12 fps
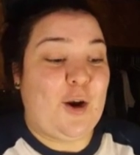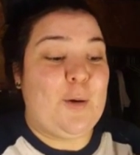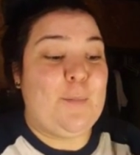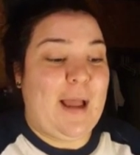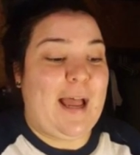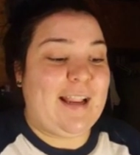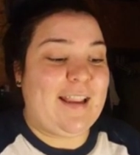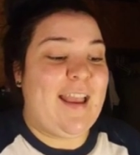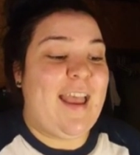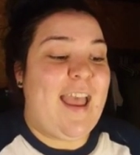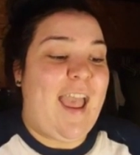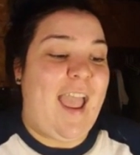back.
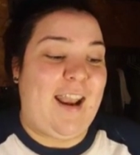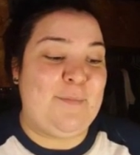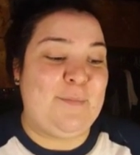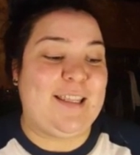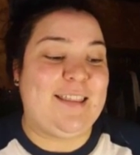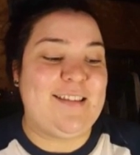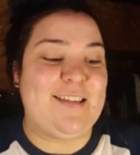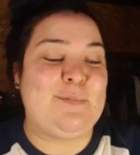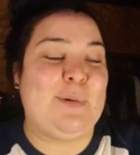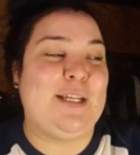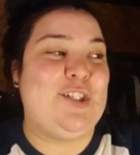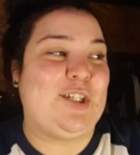And I'm like, this is
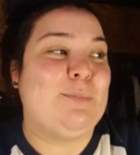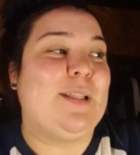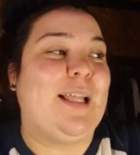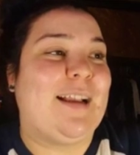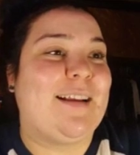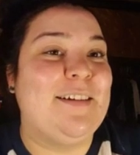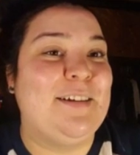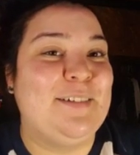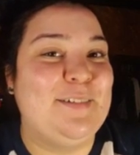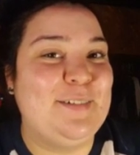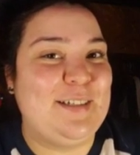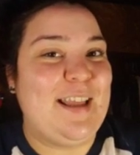my Jigga Black. And
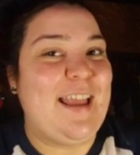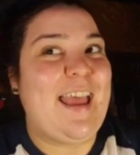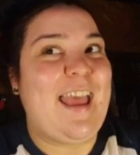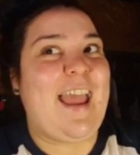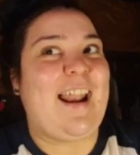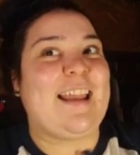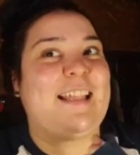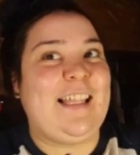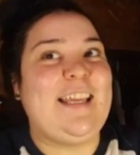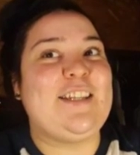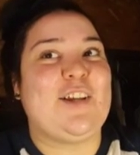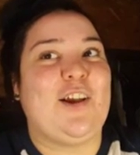I
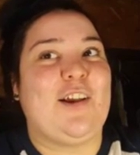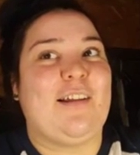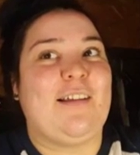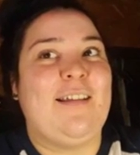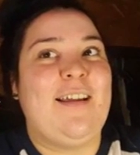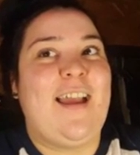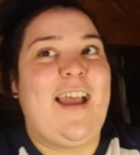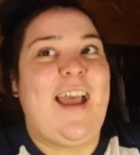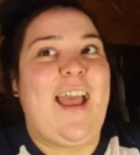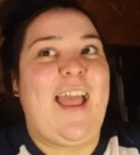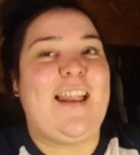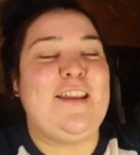cling to her.
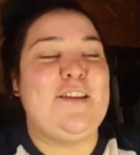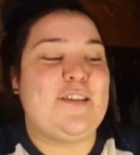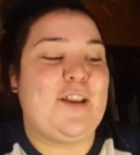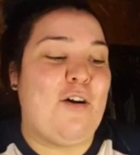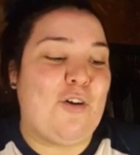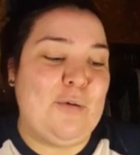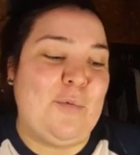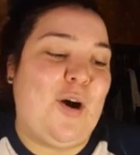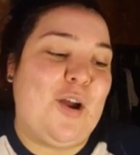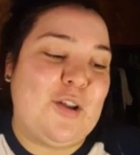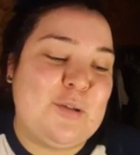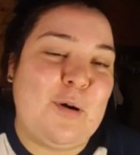And he's like, oh, come
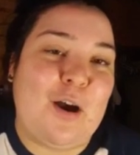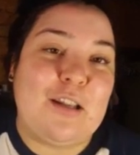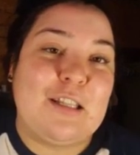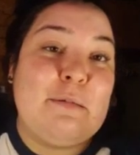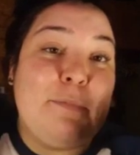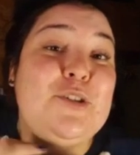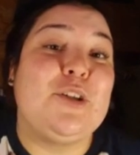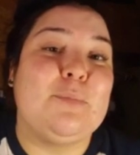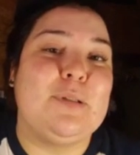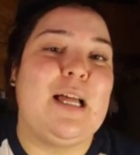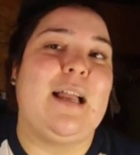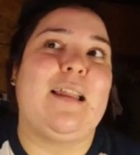on, come on, let me be Jigga
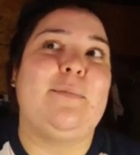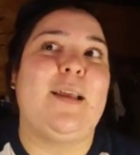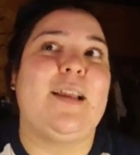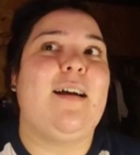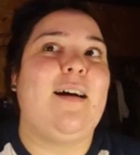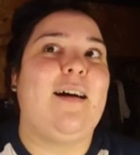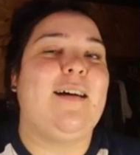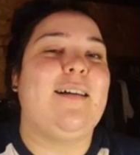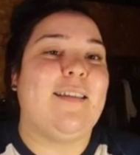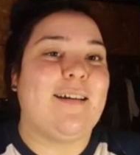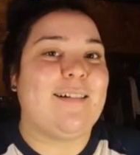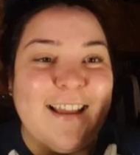Black. And I'm like,
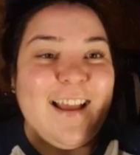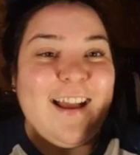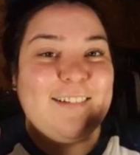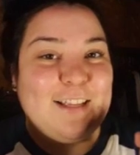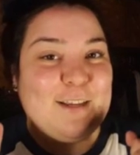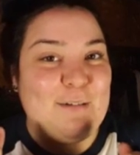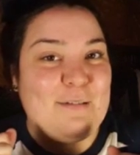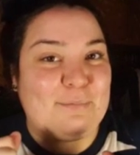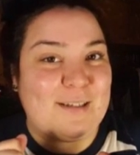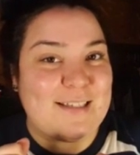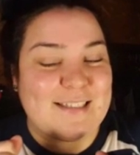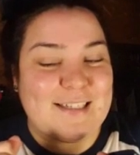no. I'm like, can we
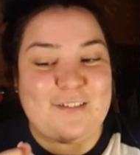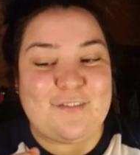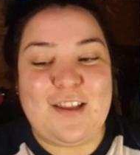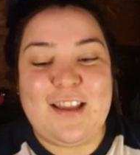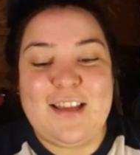please leave?